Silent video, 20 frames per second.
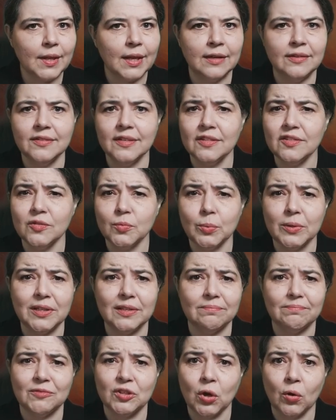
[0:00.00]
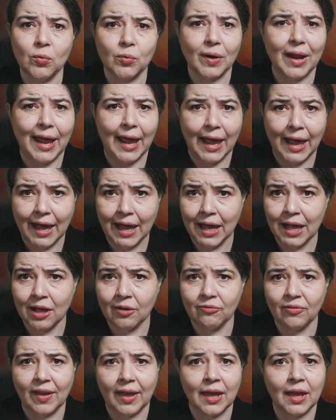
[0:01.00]
Since we don't
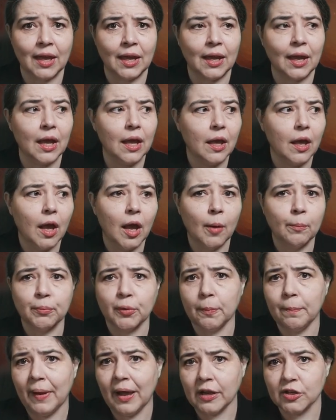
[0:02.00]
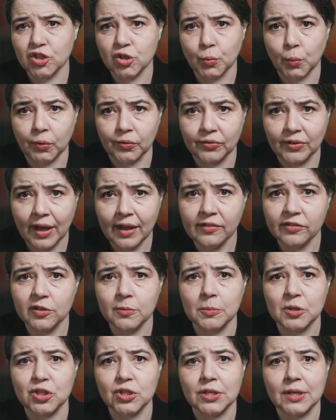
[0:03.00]
have a perpetual dust
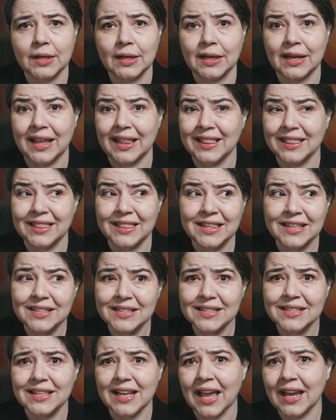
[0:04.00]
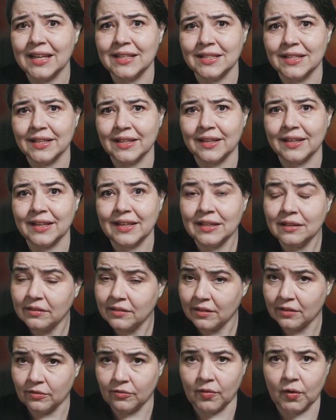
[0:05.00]
machine, this idea
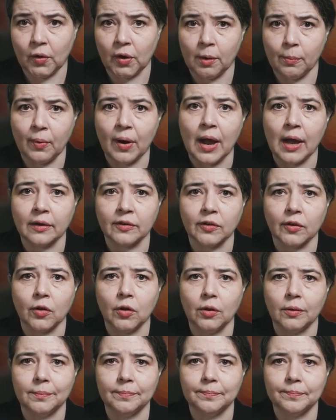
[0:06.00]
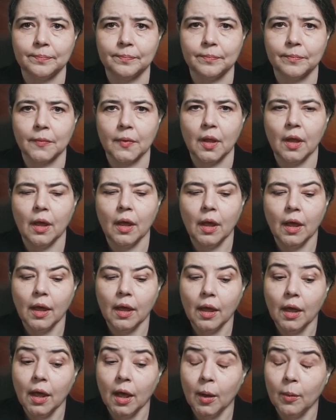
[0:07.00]
isn't very practical.
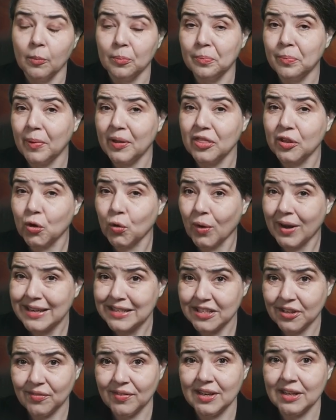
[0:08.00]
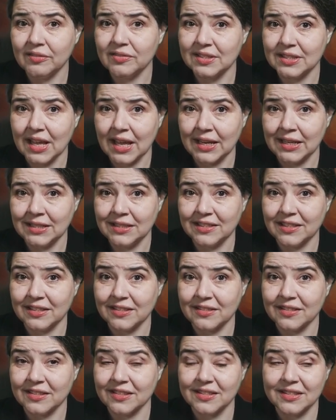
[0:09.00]
But the creativity of
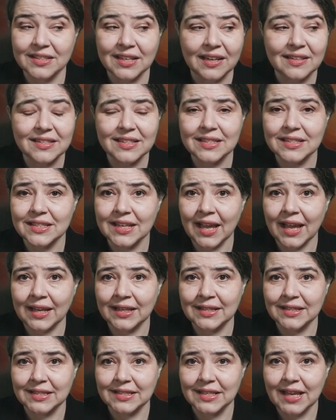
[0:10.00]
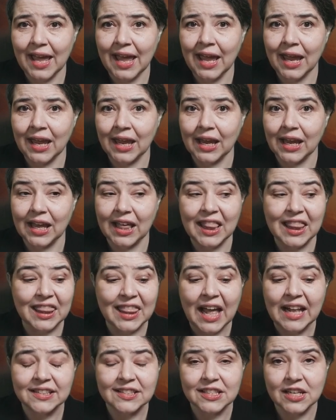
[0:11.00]
scientists doesn't tend to take
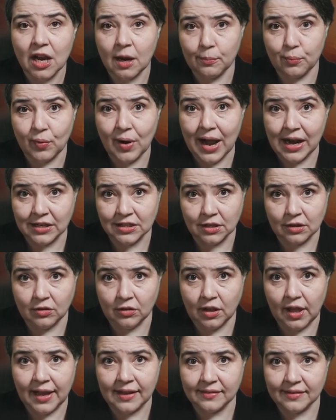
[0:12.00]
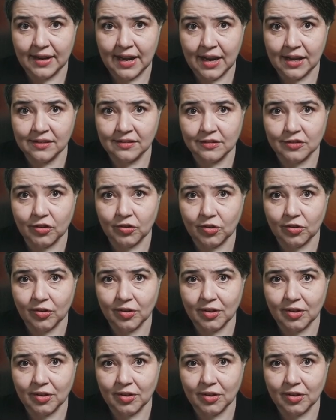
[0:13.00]
that's not practical as an answer.